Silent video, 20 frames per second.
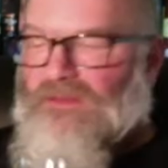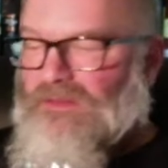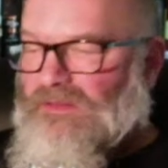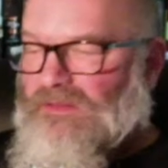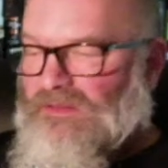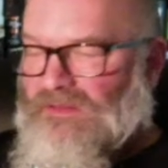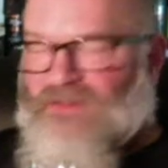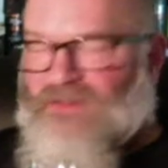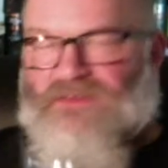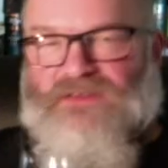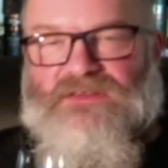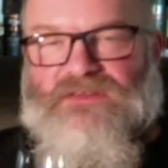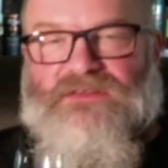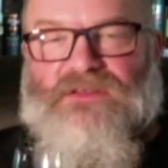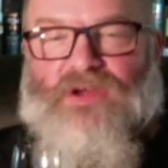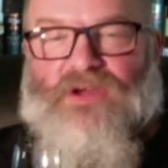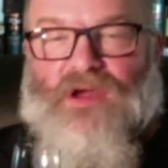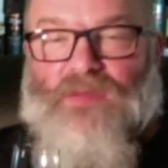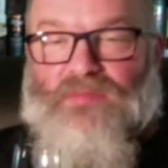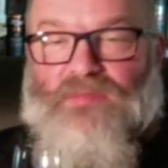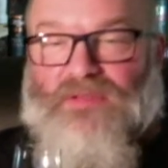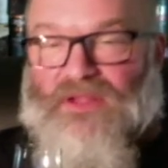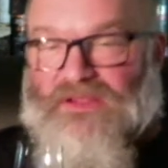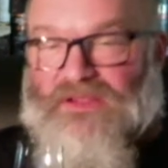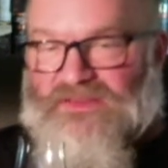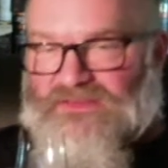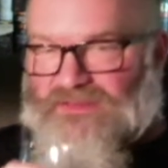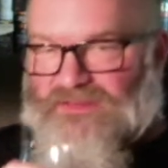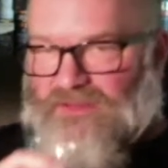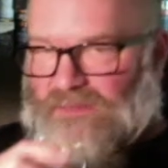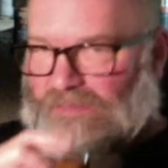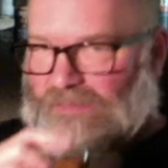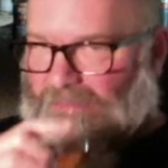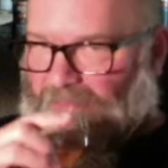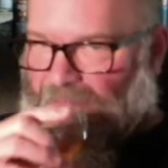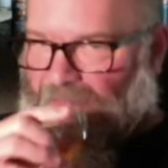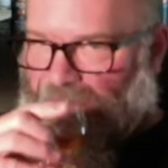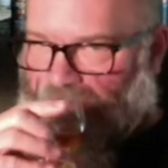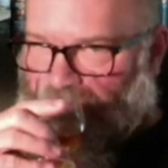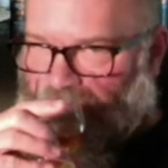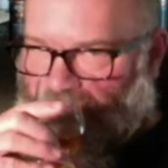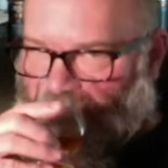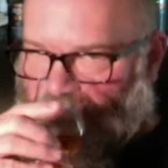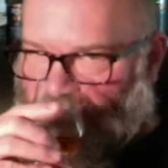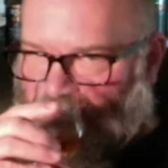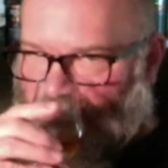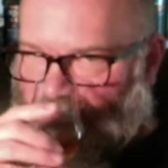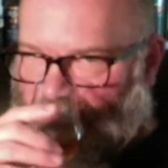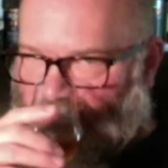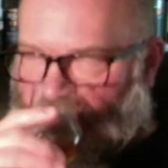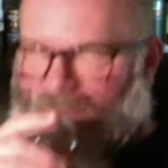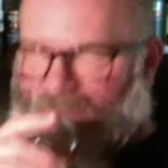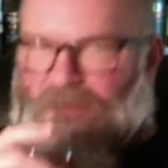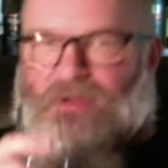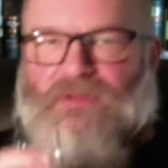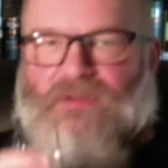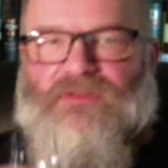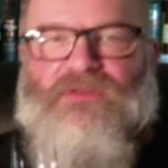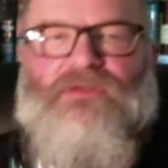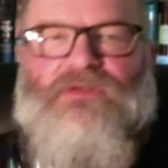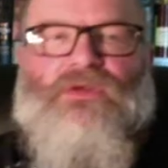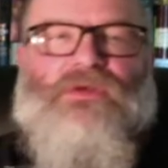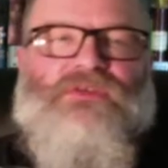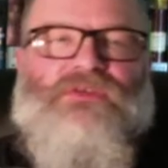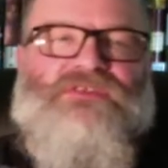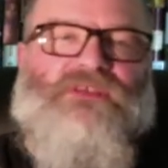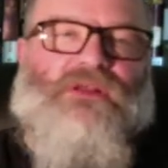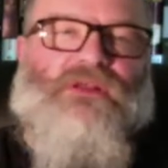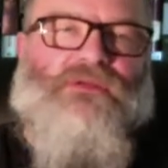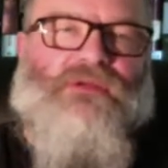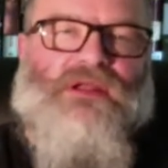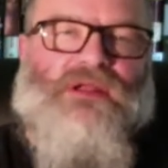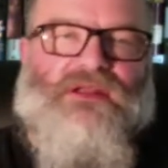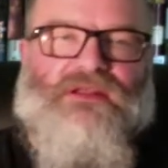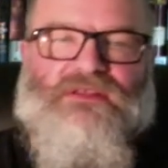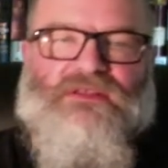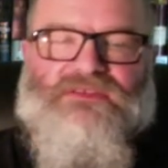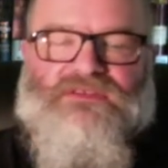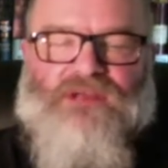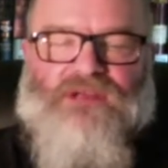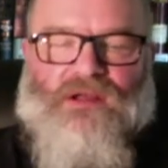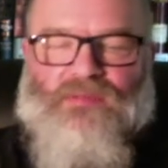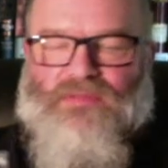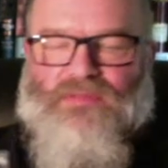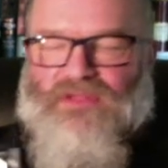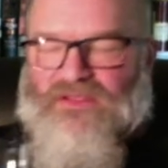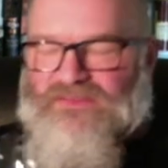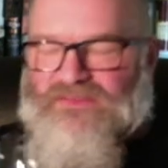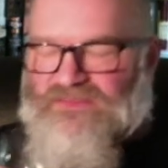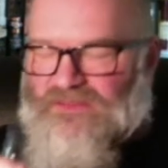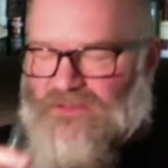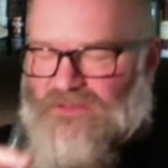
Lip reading: This is complex. On the nose already, it's complex.